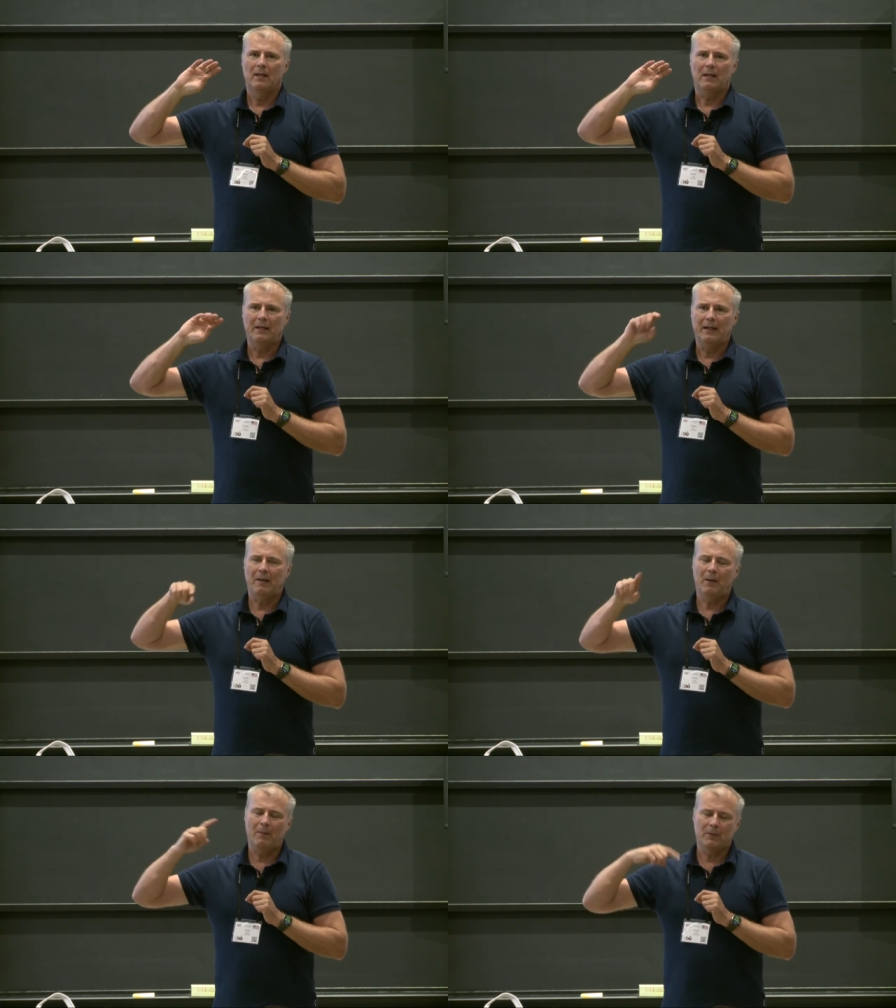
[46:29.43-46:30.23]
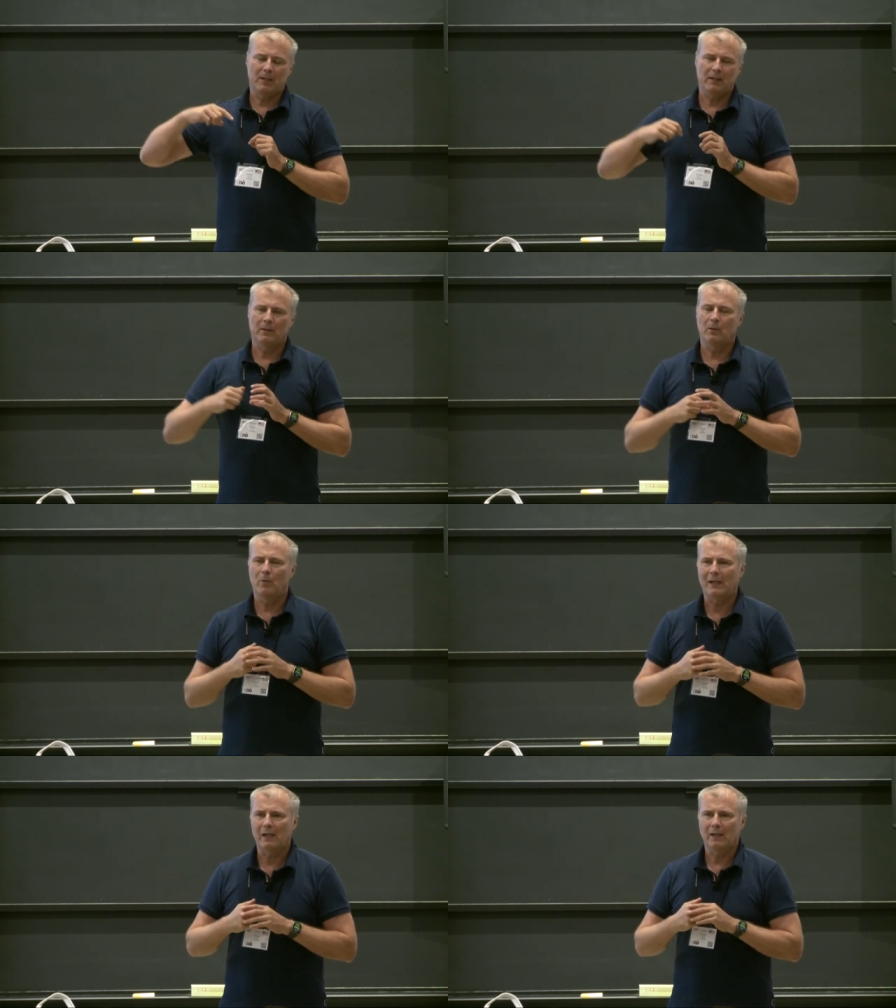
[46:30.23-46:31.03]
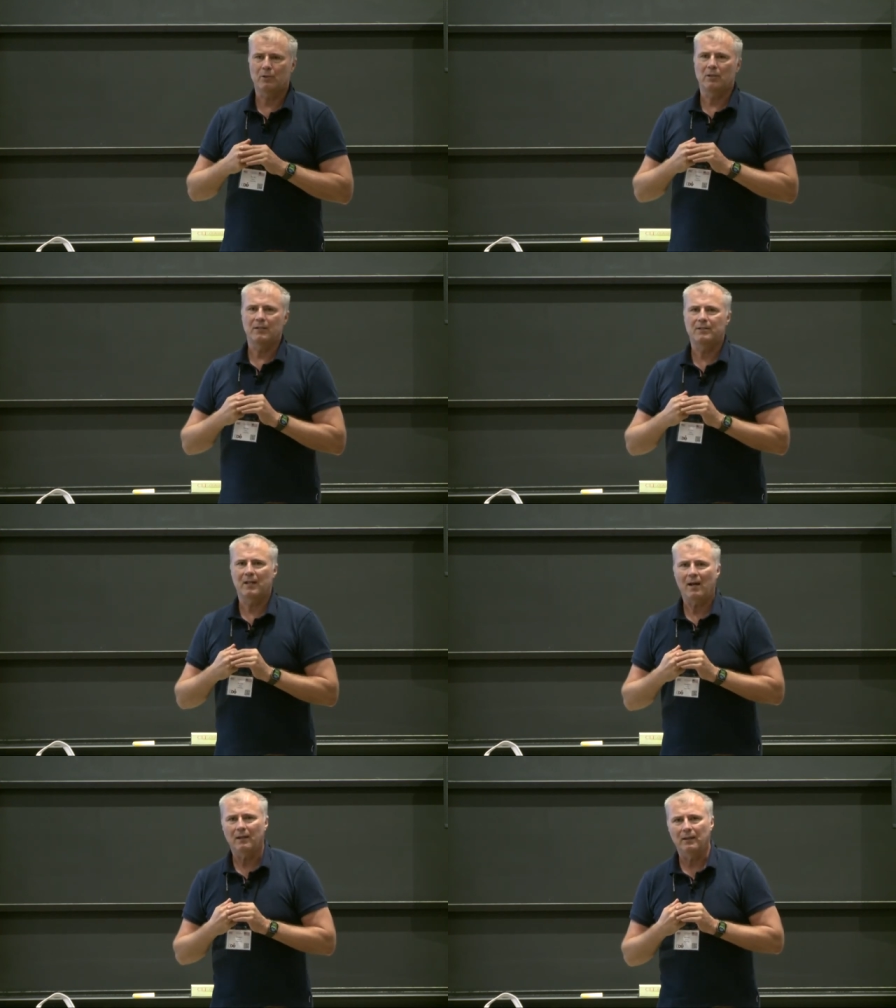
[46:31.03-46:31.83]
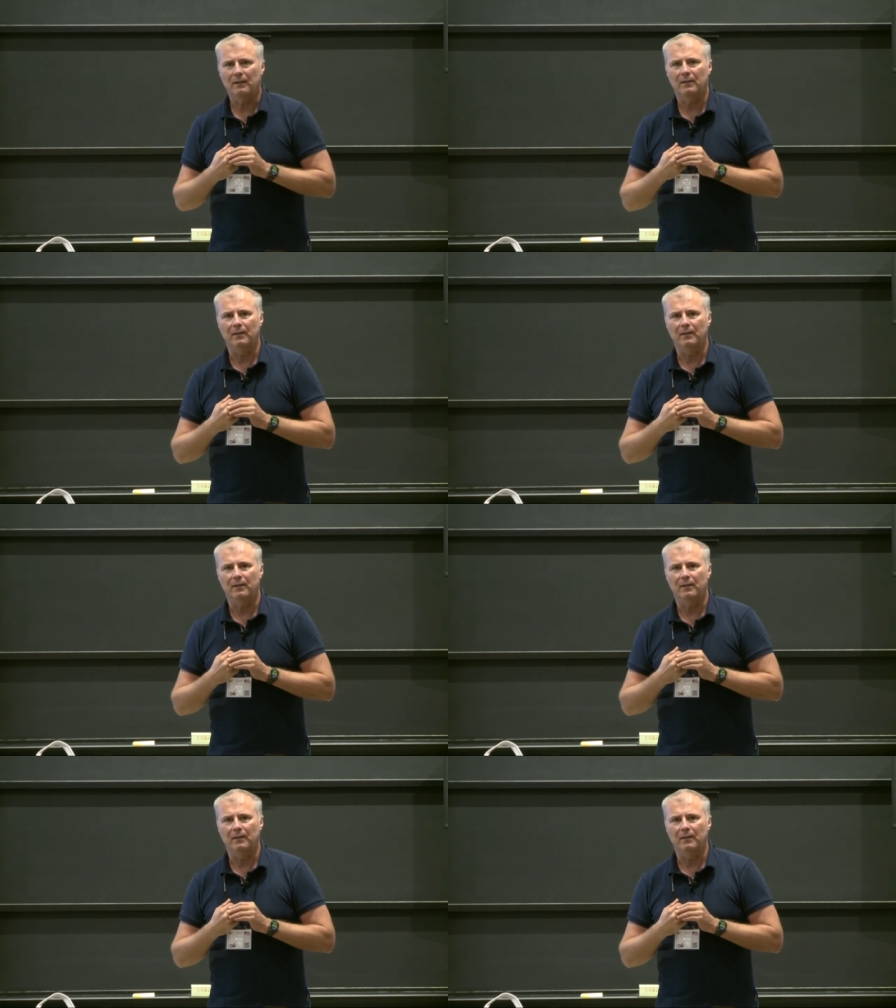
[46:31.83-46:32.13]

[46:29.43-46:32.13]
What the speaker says: And I'm getting to where I actually started.